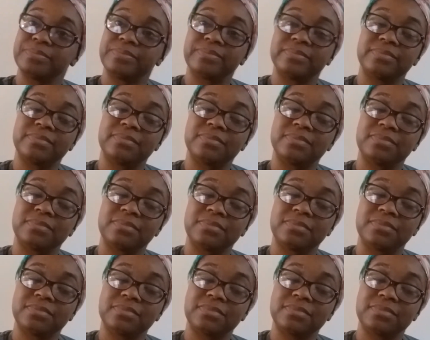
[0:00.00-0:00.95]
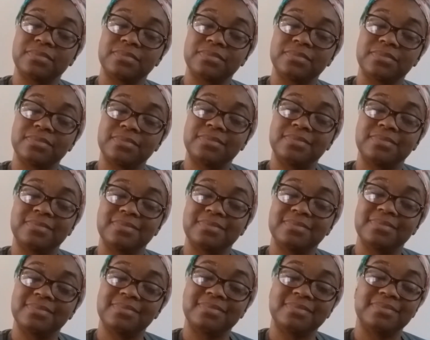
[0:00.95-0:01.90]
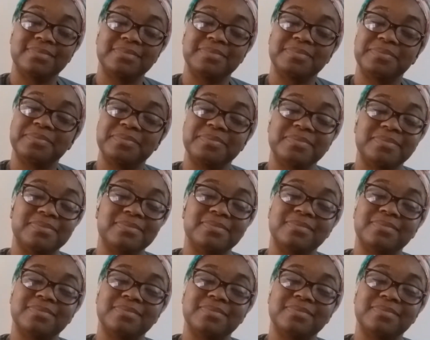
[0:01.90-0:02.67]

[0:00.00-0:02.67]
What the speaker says: Nothing is said.